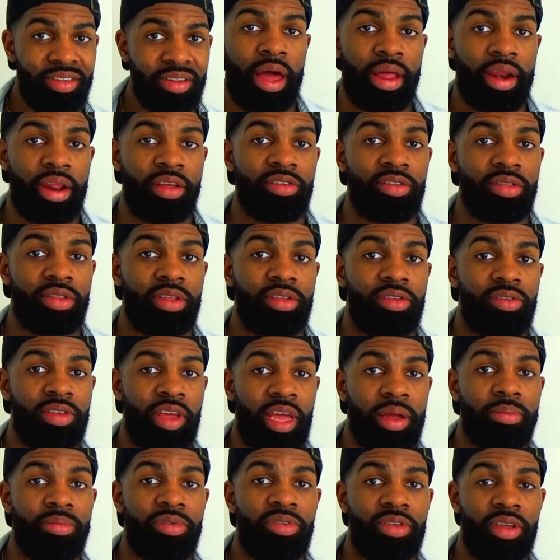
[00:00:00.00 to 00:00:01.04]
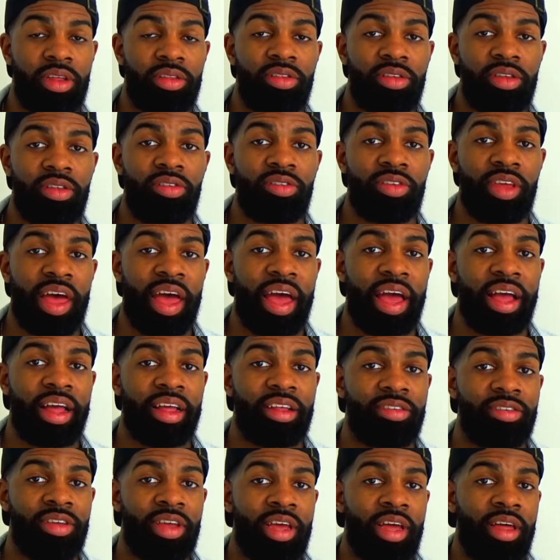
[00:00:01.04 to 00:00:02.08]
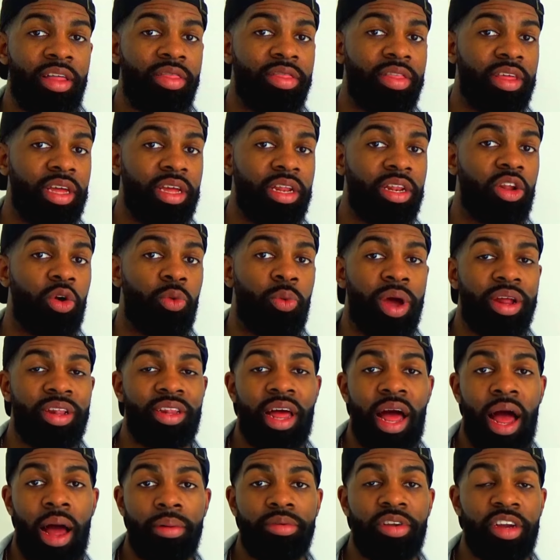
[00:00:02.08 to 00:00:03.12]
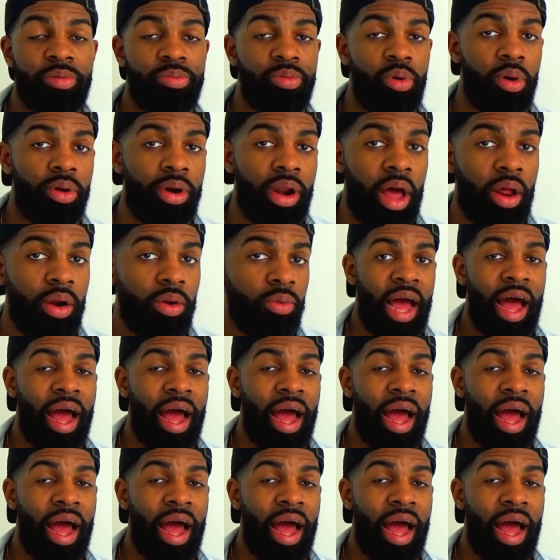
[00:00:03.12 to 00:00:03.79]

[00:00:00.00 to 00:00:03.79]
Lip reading: and it's in the same sentence as the direct object pronoun,